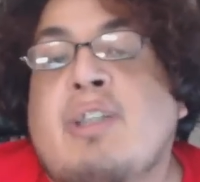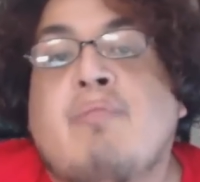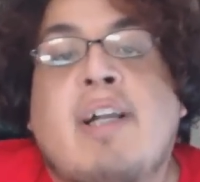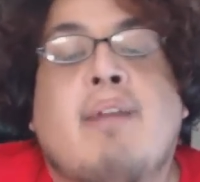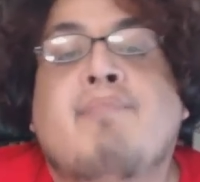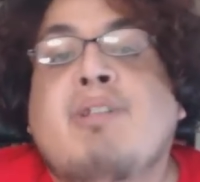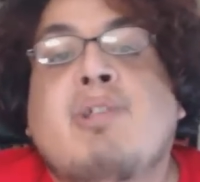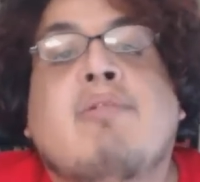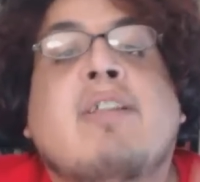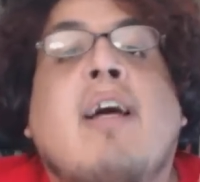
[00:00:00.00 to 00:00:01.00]
She went up and
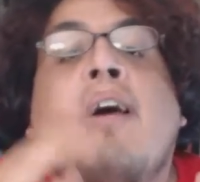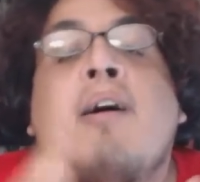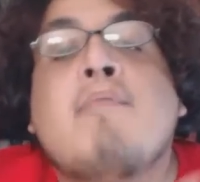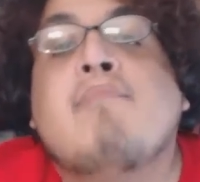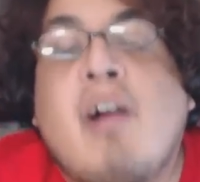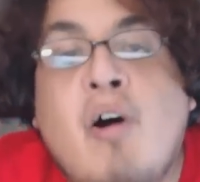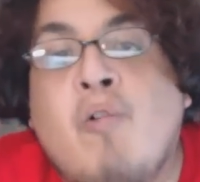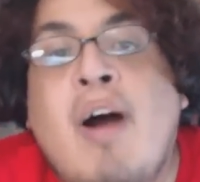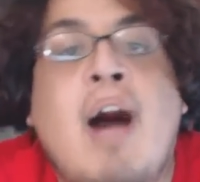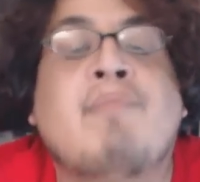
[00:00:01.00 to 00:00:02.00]
she was like, bro,